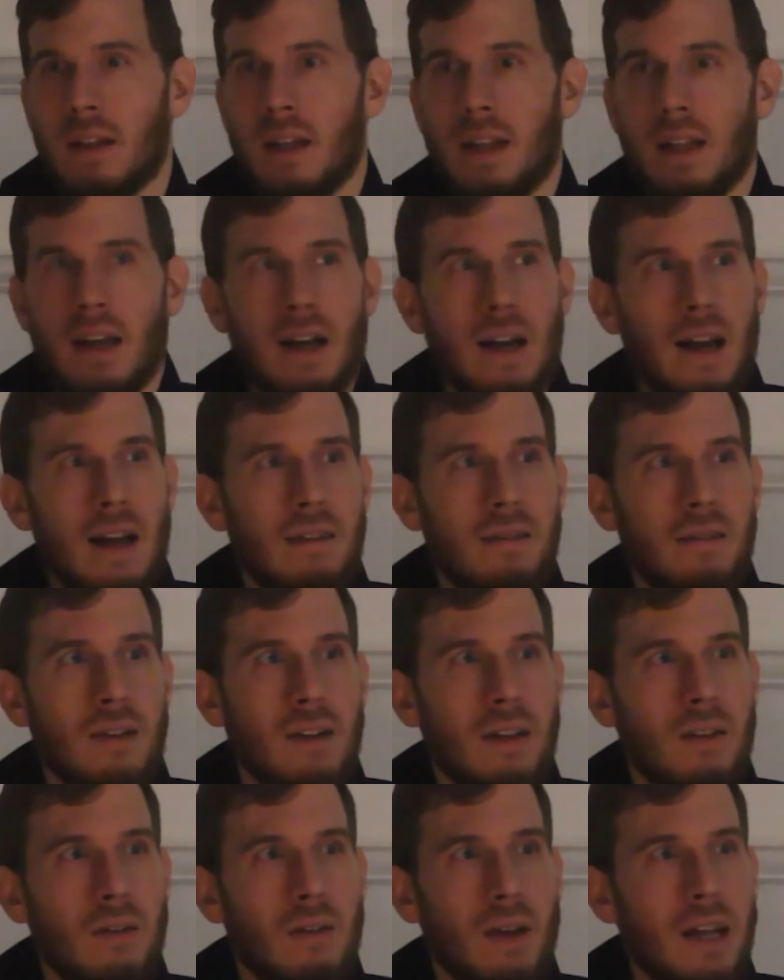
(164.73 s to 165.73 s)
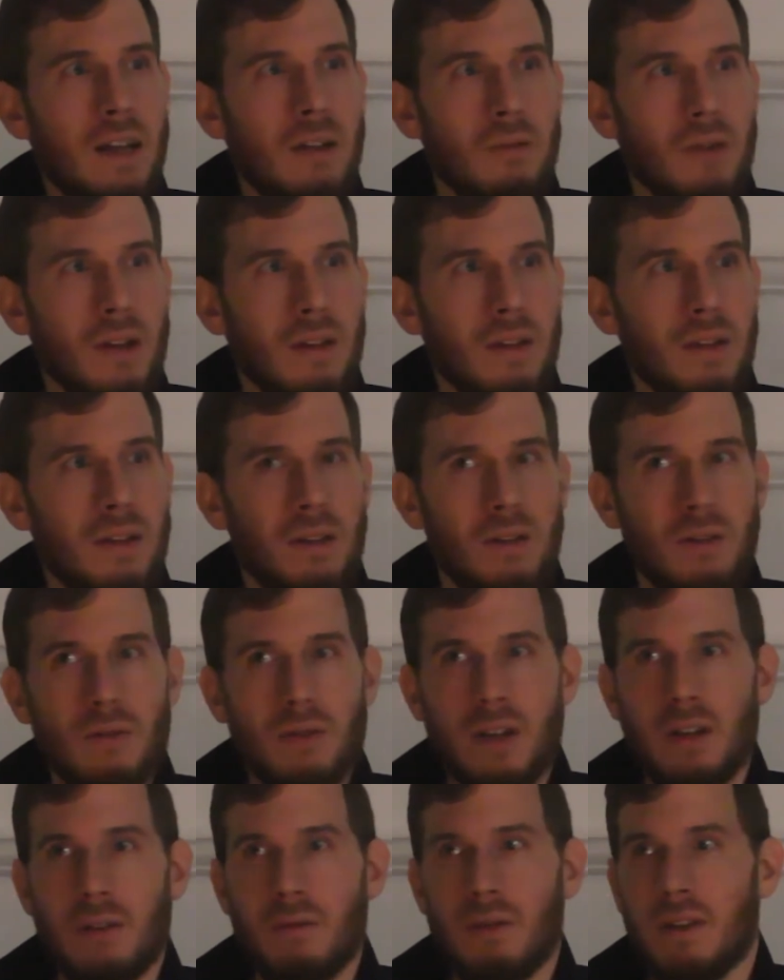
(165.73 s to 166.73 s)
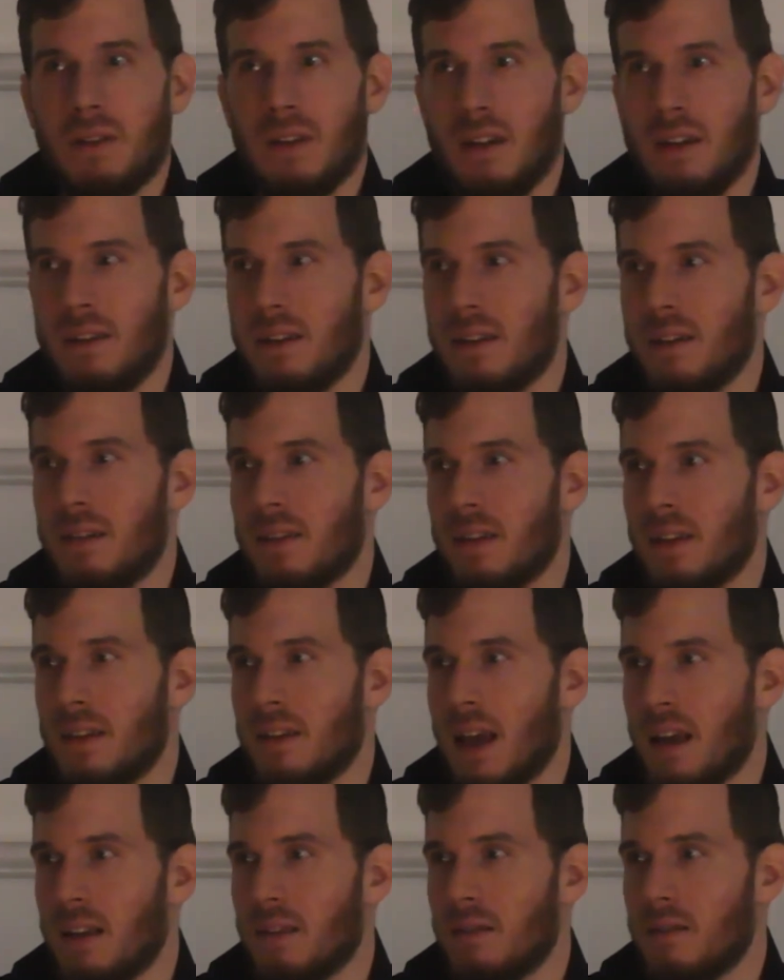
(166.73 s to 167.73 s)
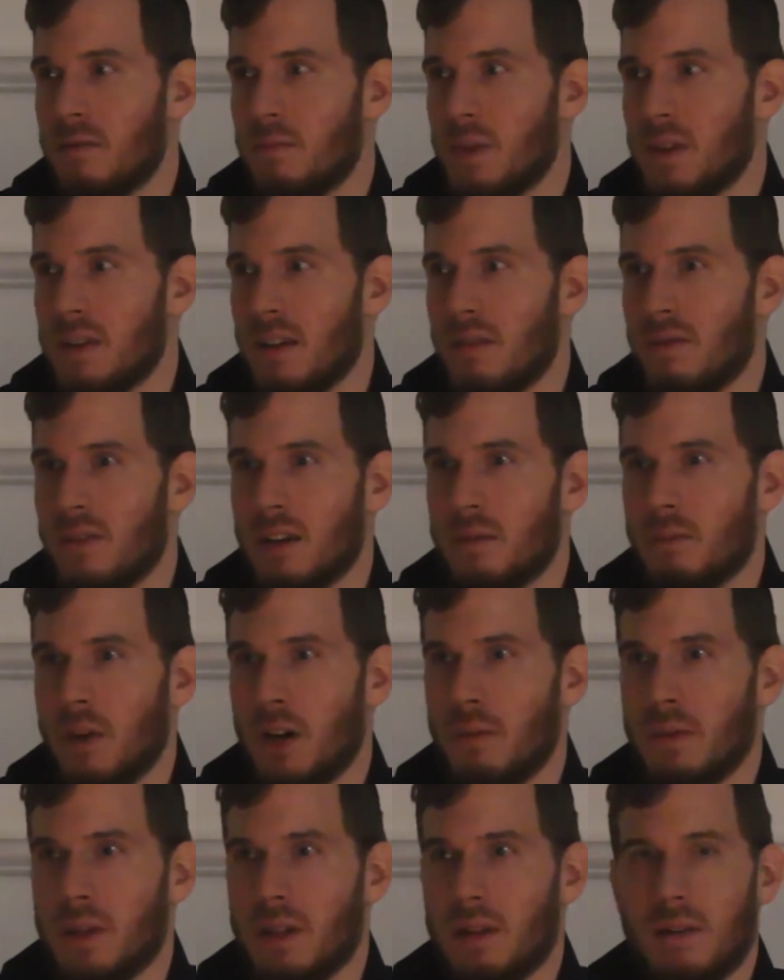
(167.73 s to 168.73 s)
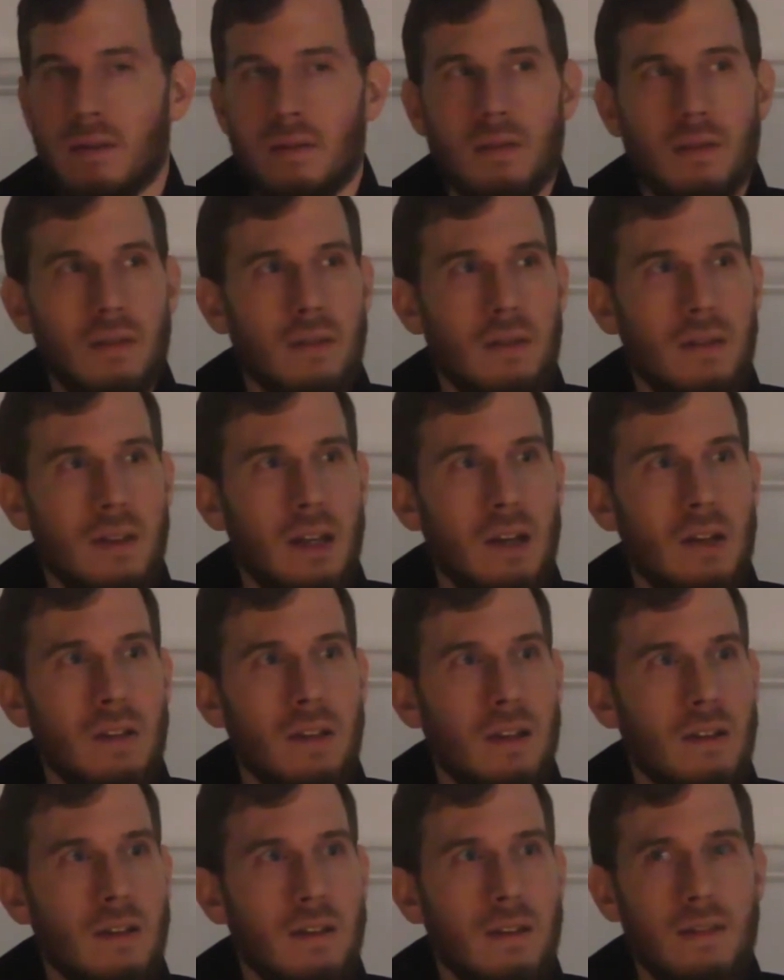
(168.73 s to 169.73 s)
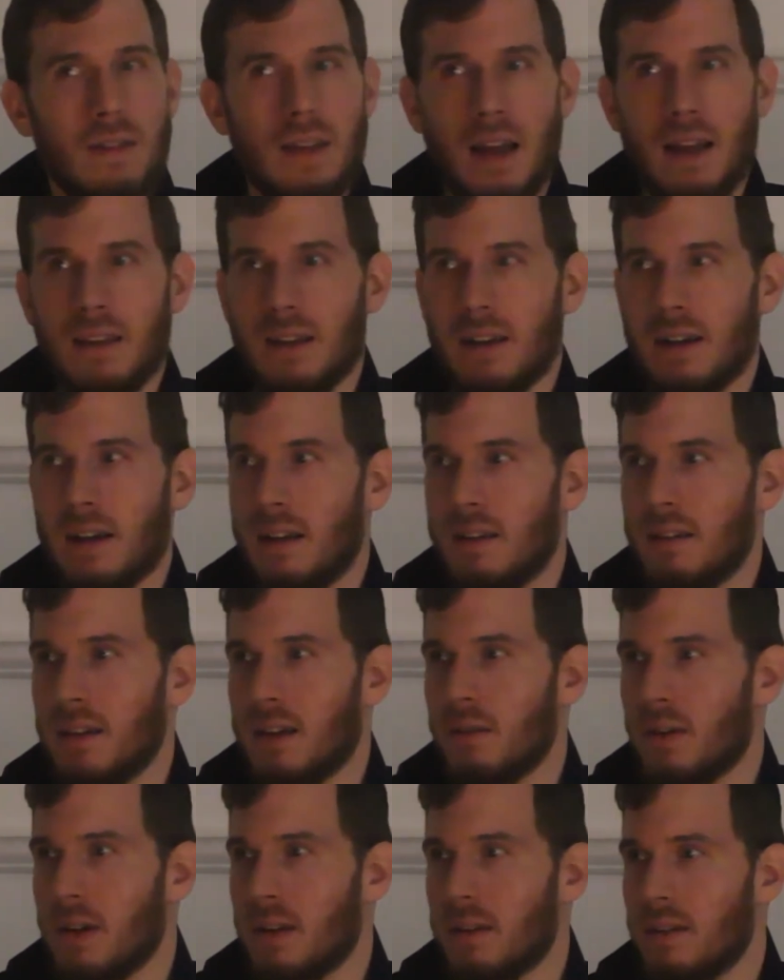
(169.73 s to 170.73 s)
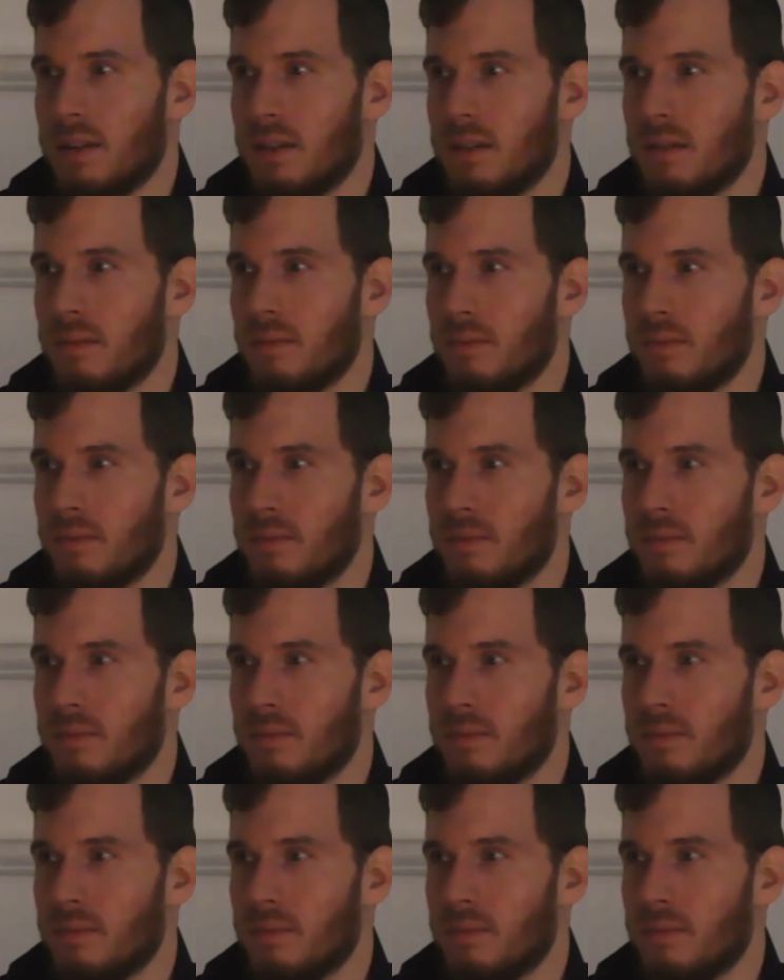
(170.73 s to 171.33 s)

They're not answering to anyone. They're doing what's easiest at that specific moment. They don't understand the consequences.